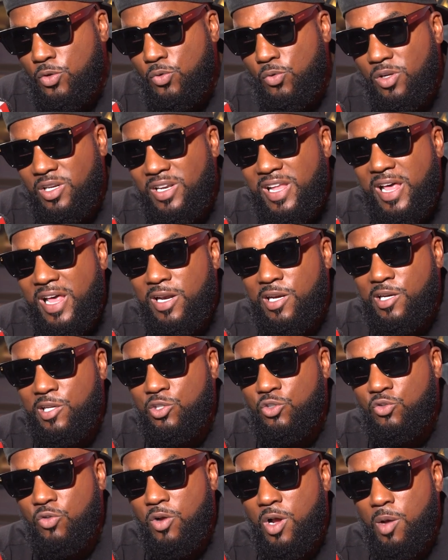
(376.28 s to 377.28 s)
through a lot of
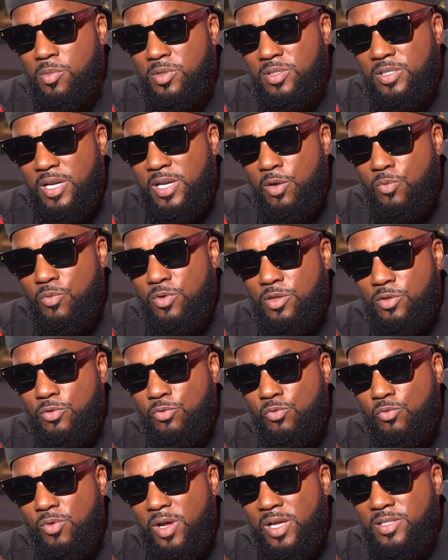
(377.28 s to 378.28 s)
the trauma that I went
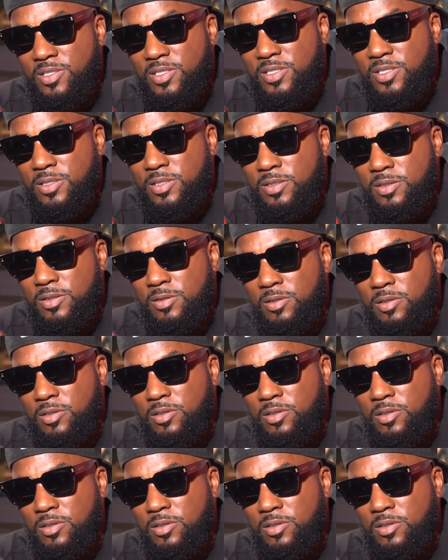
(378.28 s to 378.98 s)
through, I just